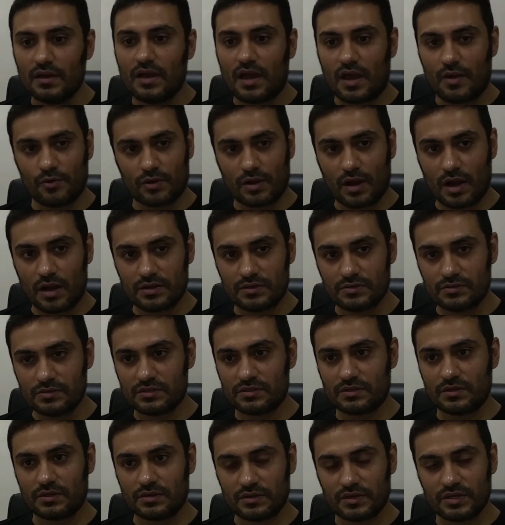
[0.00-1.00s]
Avocado
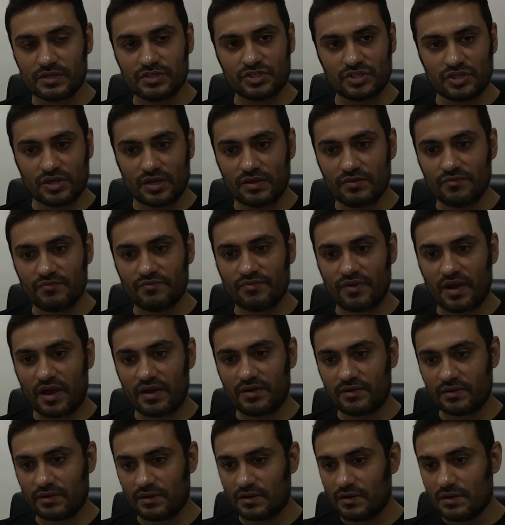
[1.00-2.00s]
is a rich in
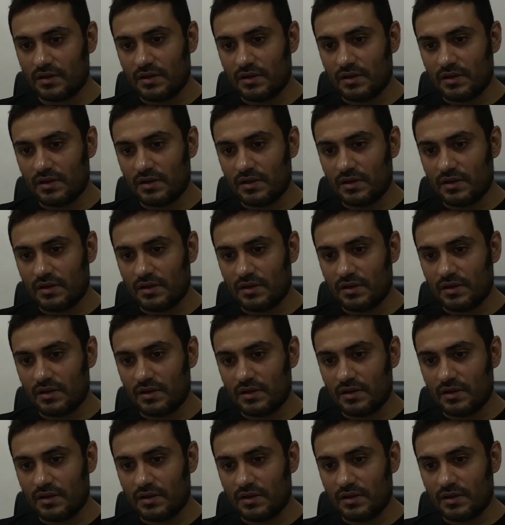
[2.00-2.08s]
fat